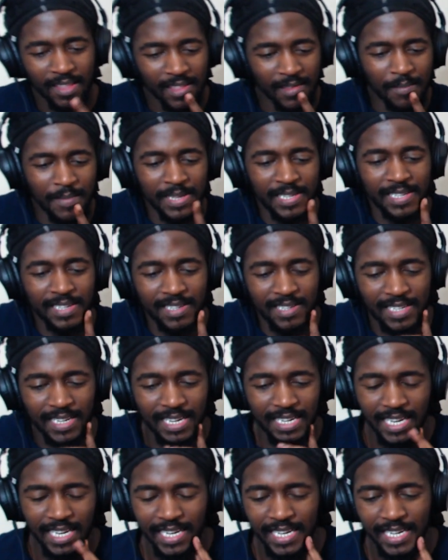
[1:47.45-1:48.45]
Missing
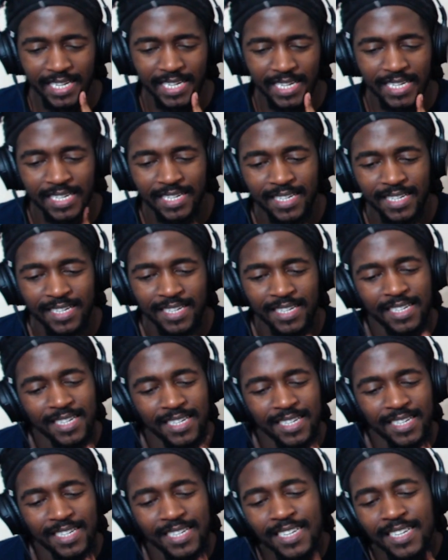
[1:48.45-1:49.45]
CD?
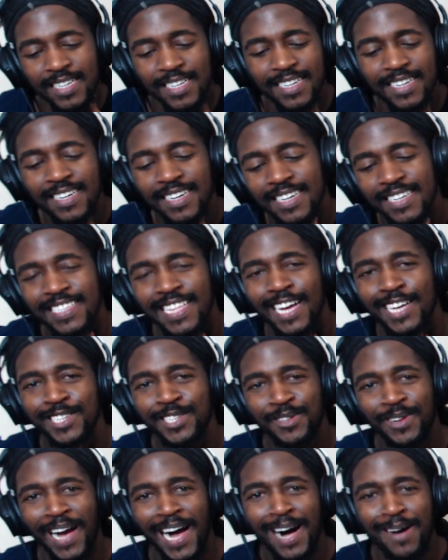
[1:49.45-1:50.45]
Is that his
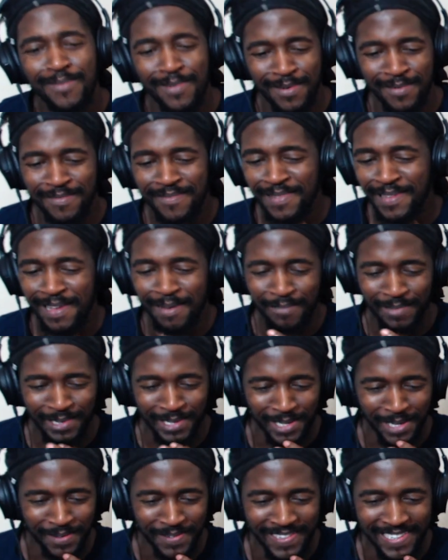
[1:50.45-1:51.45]
new album? I'm
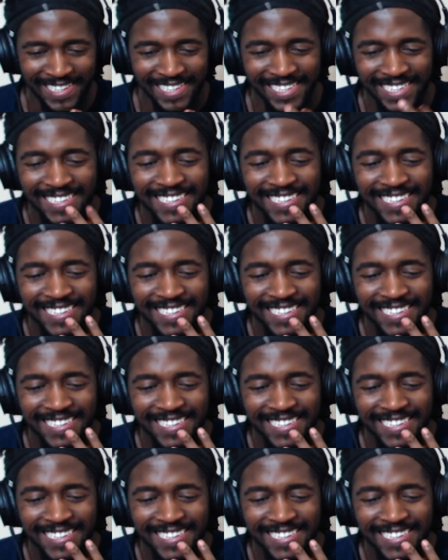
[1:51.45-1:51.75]
presuming.